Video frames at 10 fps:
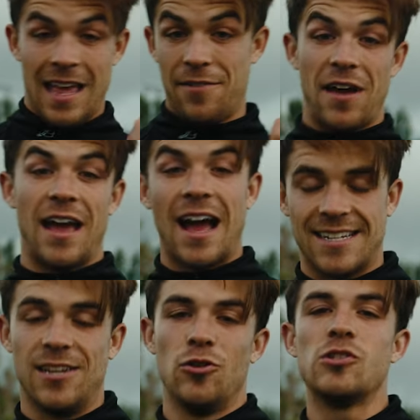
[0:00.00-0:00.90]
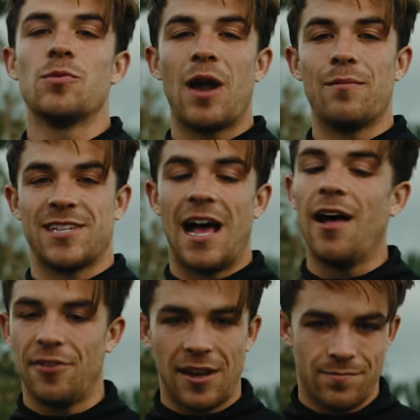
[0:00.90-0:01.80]
if I actually use the brand
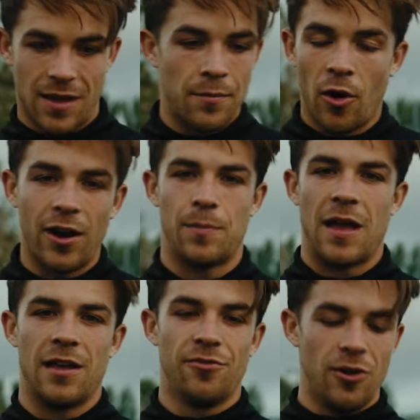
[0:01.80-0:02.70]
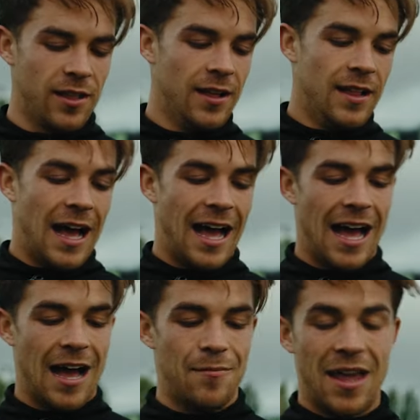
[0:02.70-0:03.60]
myself and I'm already paying for it,
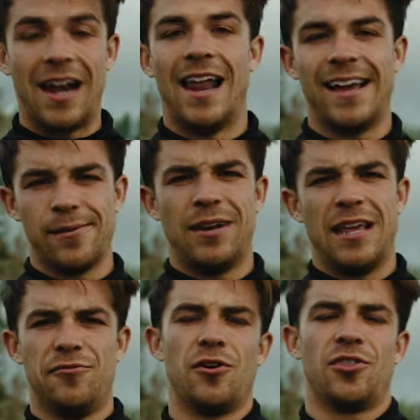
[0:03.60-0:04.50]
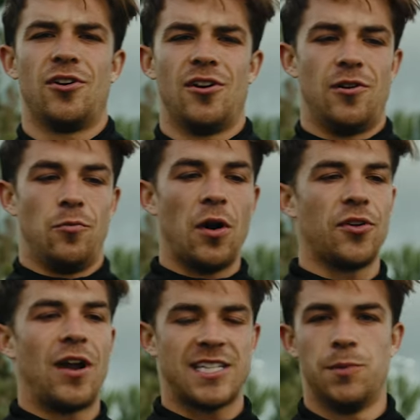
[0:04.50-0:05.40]
and I like and believe what they're
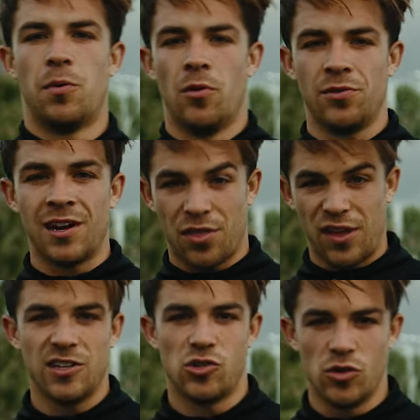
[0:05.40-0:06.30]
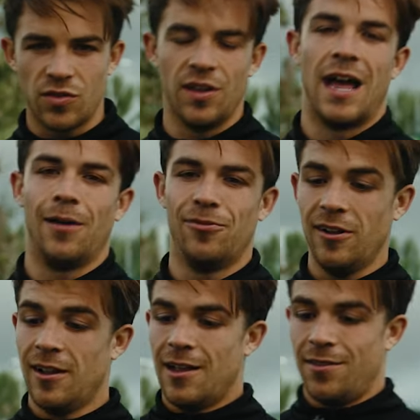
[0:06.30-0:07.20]
actually promoting, and I think it's useful and
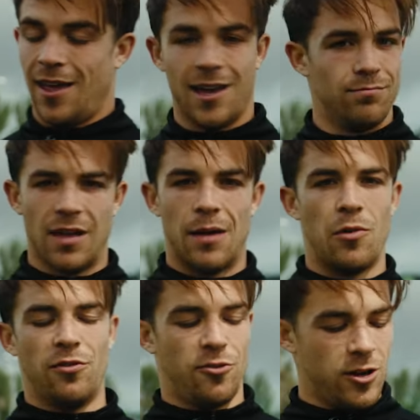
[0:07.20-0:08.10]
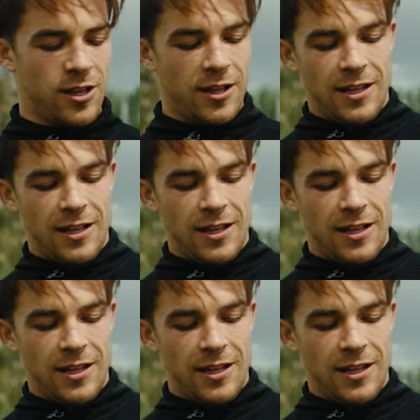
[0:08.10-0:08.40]
helpful, then I'm all for it.